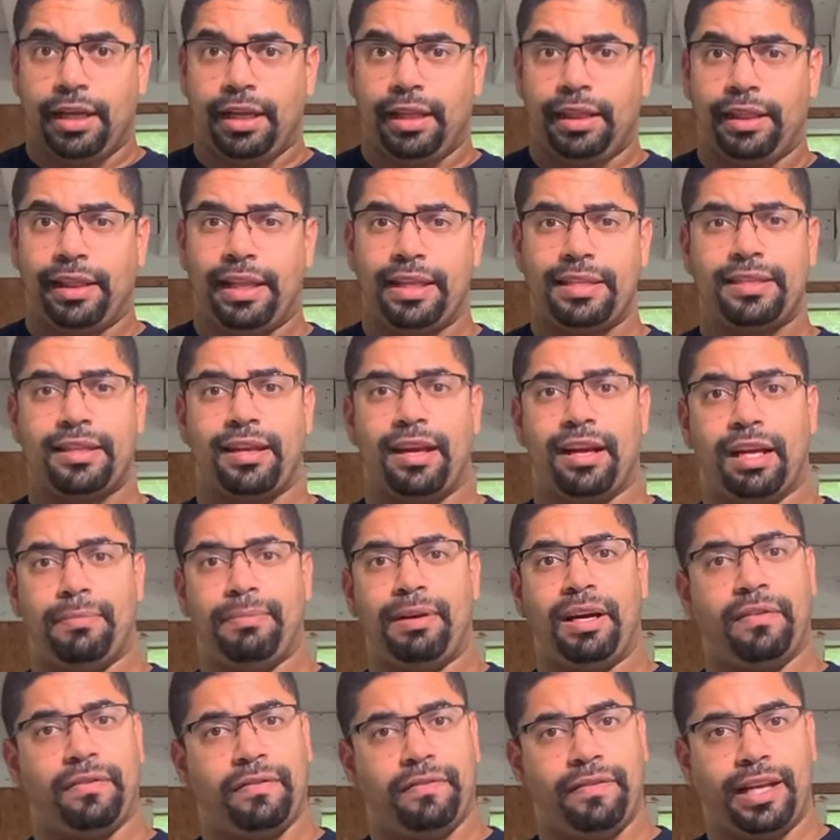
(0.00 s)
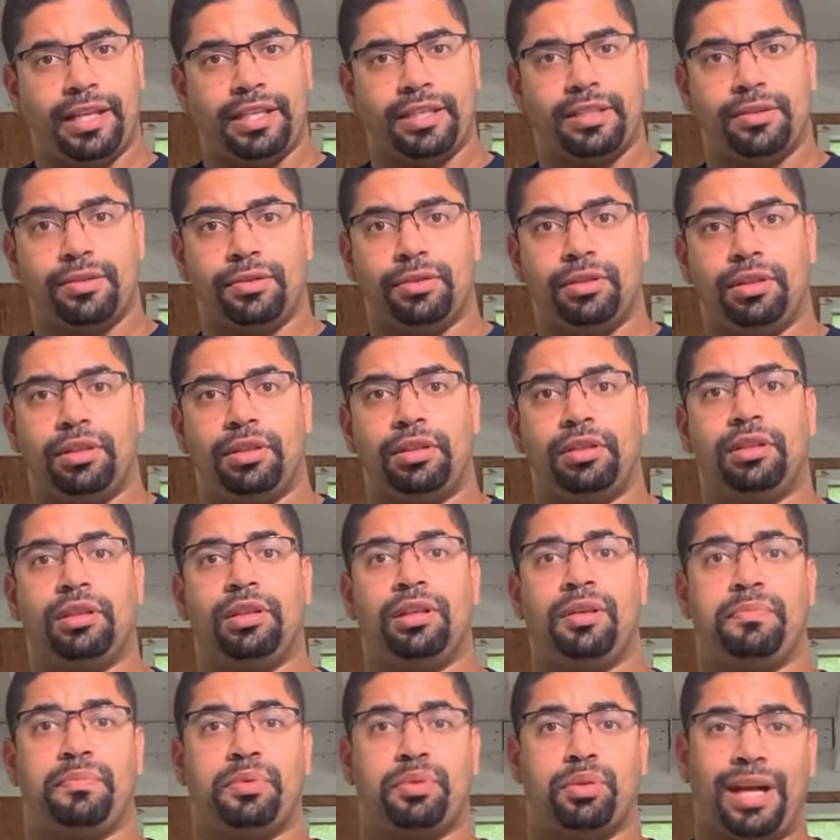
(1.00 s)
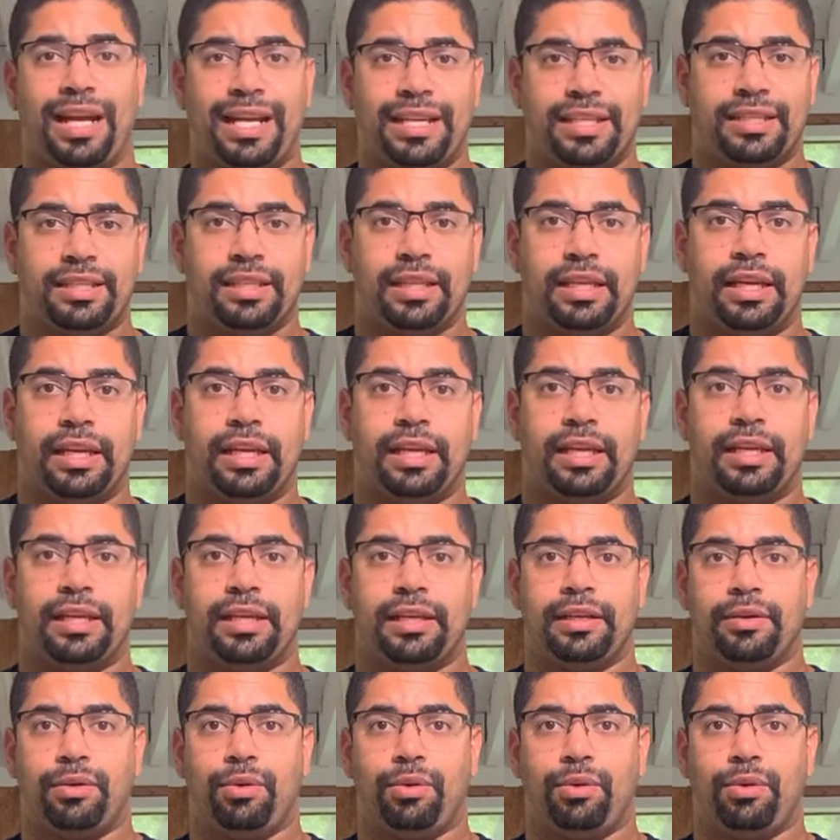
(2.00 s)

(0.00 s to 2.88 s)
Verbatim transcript: Let's talk about Festool pricing,